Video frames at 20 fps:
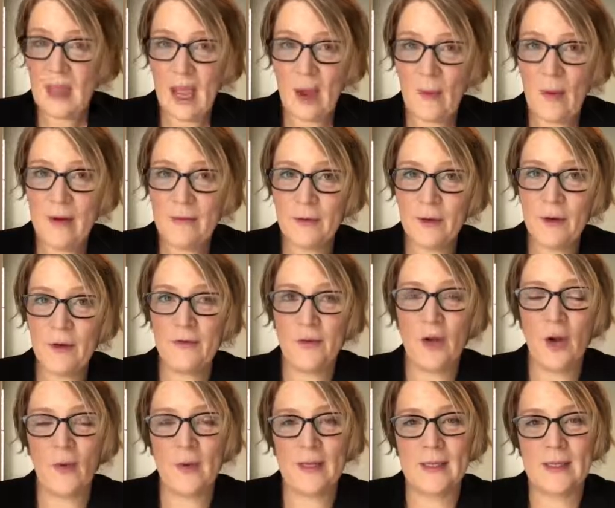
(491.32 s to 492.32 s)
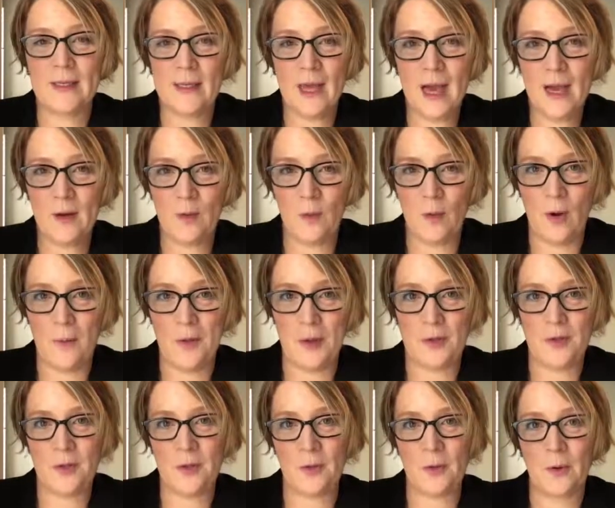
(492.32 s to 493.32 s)
However, if you go inside a
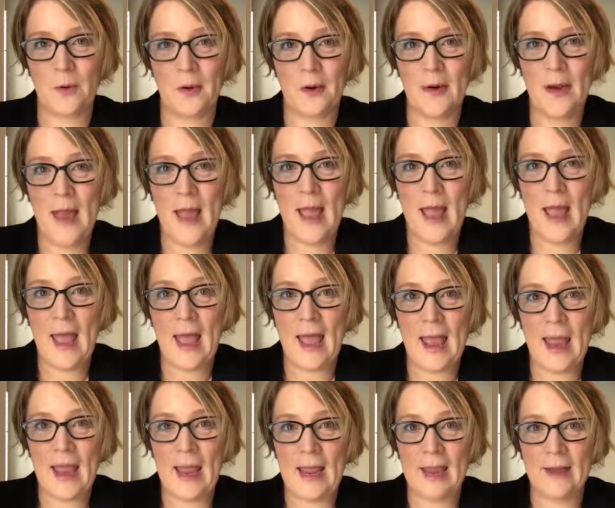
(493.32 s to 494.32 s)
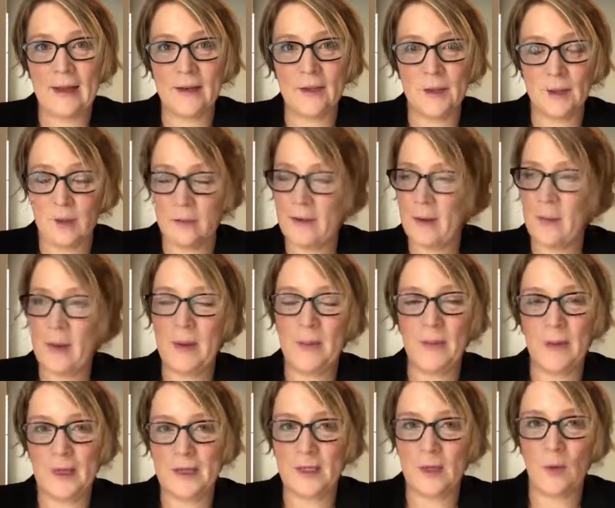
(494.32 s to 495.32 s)
Walmart store and survey
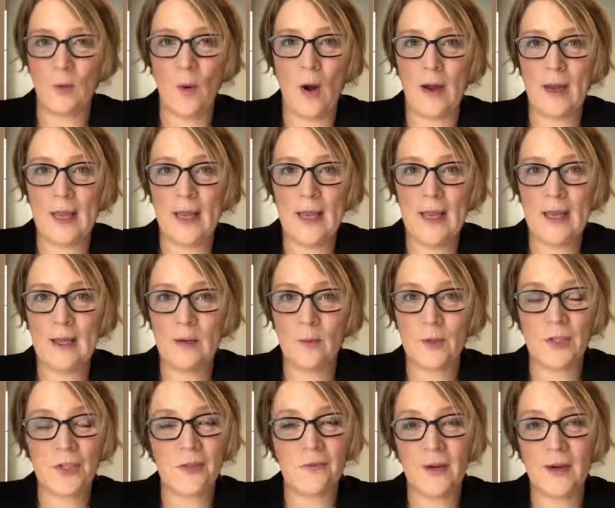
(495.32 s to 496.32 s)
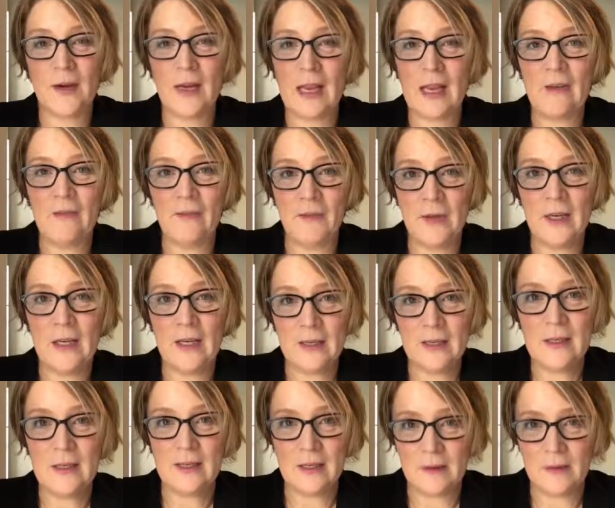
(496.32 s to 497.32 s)
people as they're walking in, which is very
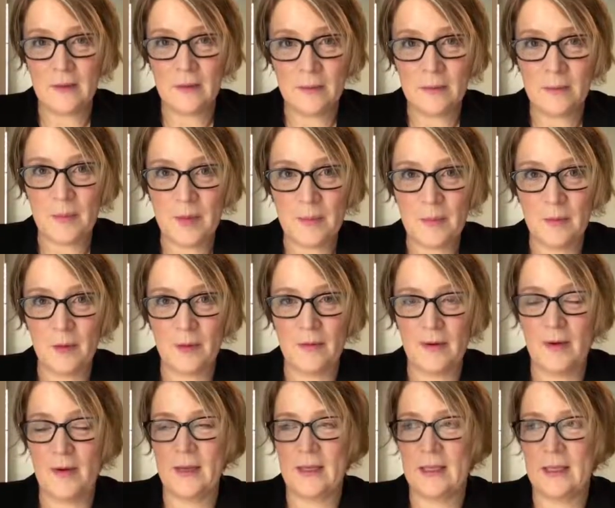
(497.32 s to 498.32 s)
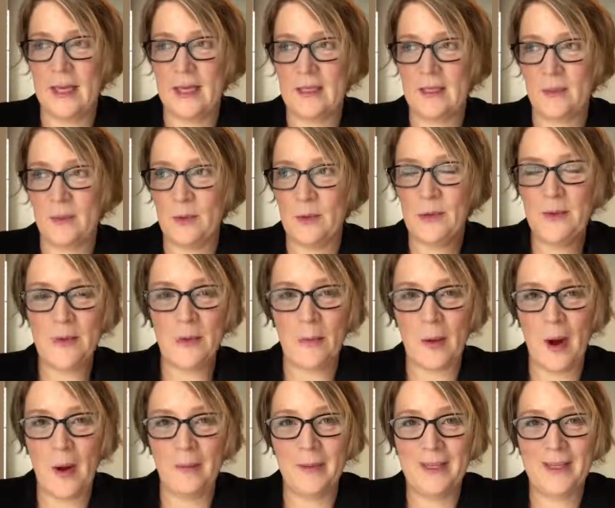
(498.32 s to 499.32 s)
convenient, people are very accessible, they'll
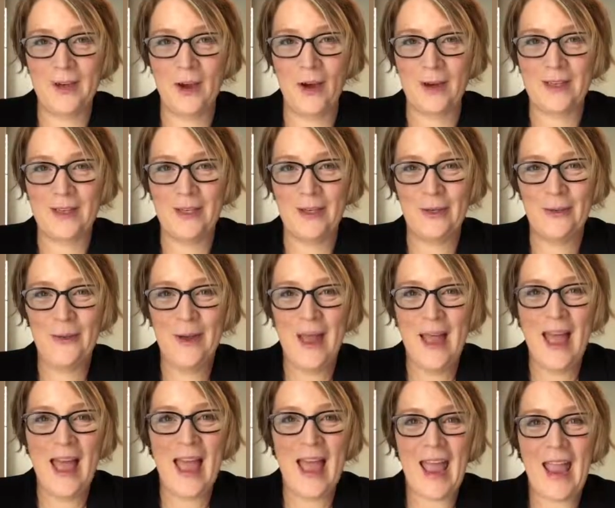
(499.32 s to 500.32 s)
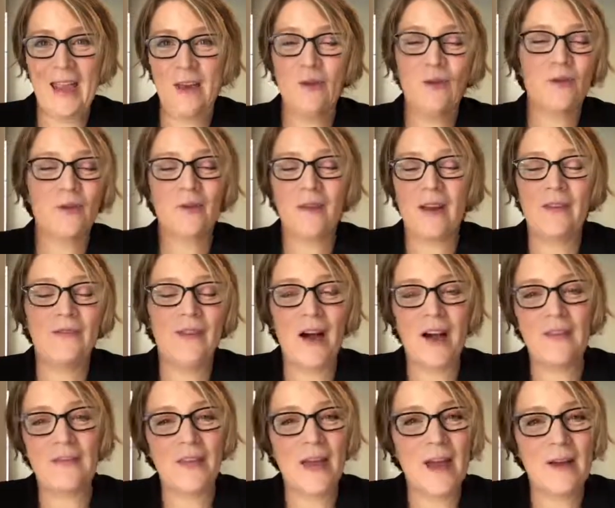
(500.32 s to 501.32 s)
probably talk to you, and you survey
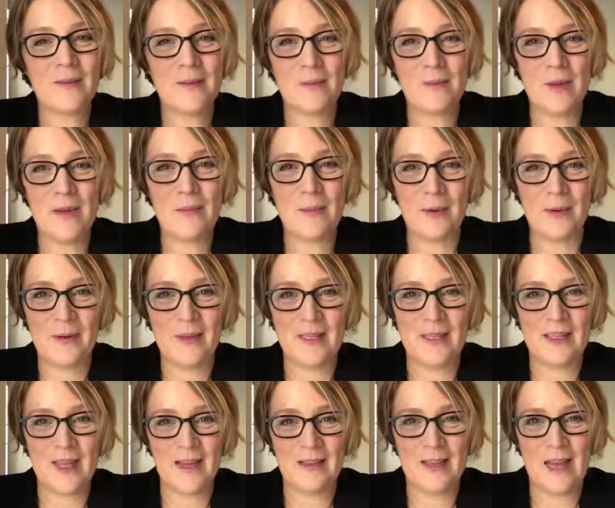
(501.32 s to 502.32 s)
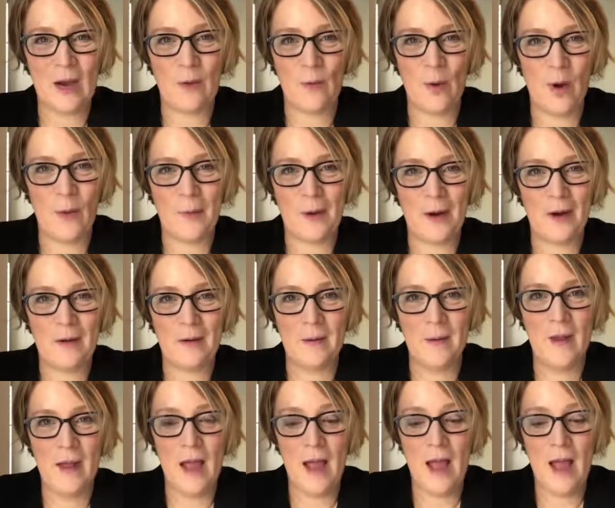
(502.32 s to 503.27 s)
5,000 people inside that Walmart,